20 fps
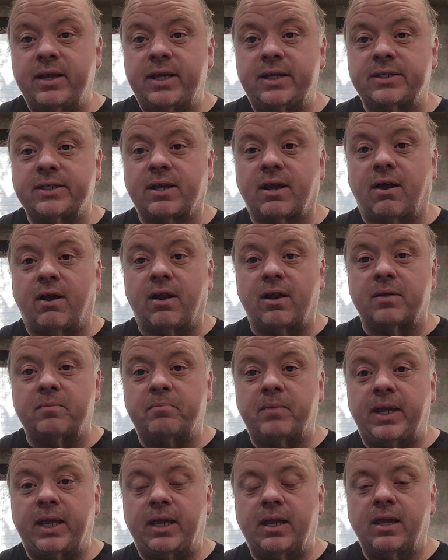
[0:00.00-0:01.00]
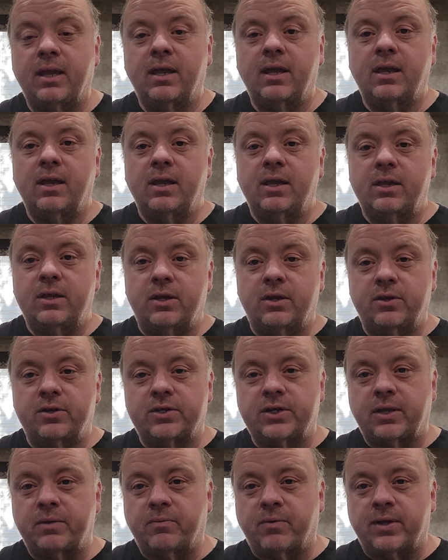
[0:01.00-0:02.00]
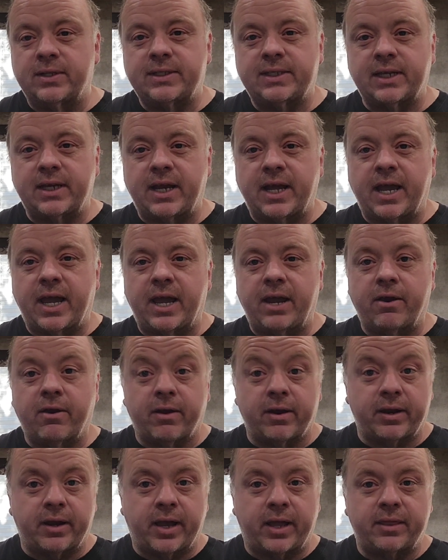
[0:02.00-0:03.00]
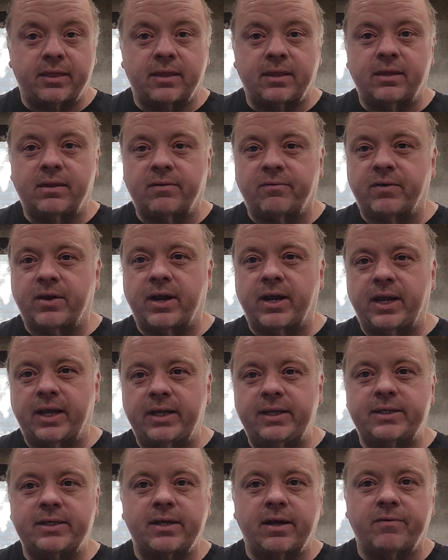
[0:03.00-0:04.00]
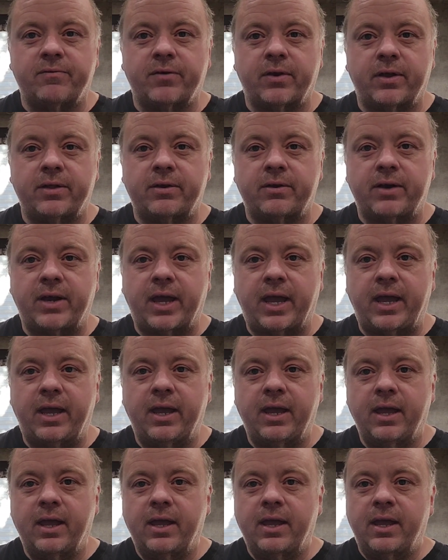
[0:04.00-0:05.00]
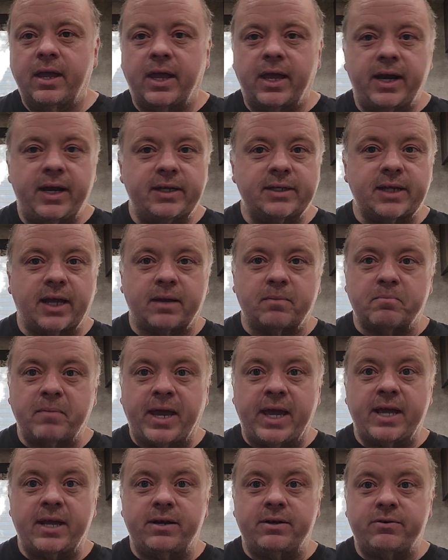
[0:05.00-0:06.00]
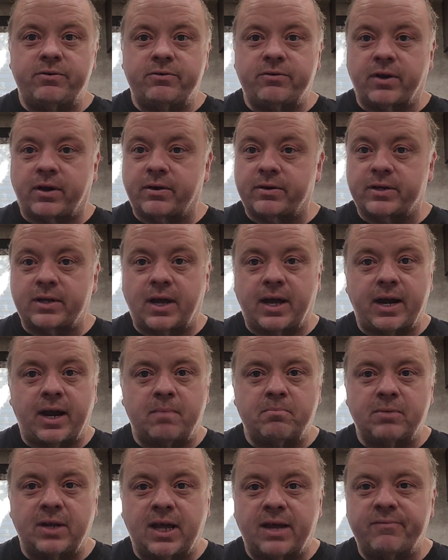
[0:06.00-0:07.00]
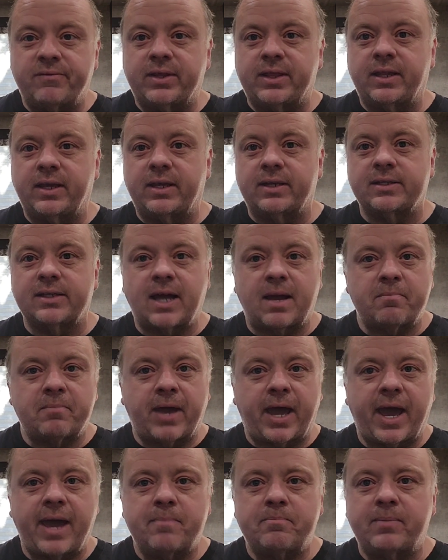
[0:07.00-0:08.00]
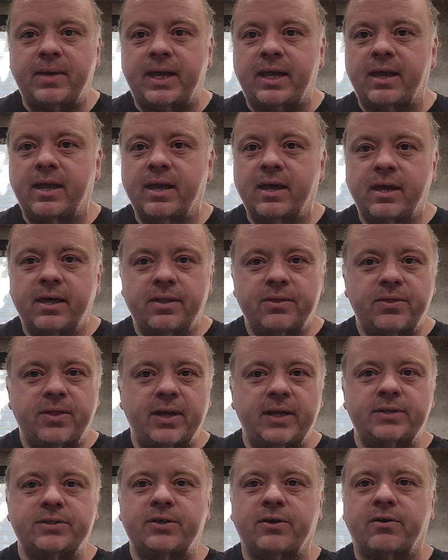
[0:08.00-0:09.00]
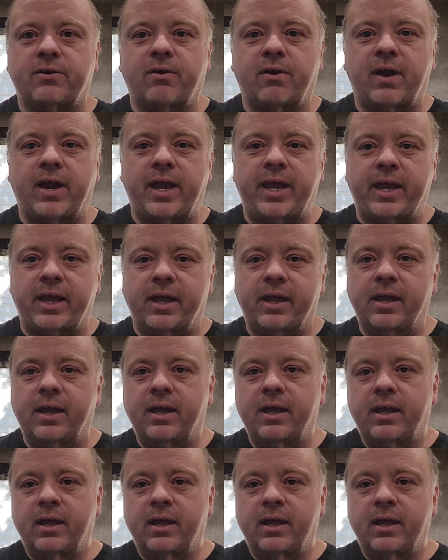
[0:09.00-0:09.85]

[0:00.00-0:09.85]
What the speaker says: he's calling me usually once a day, or at the very least every other day, and he's like, man, Trucker Todd, I'm loving this. I'm happy. Things are great.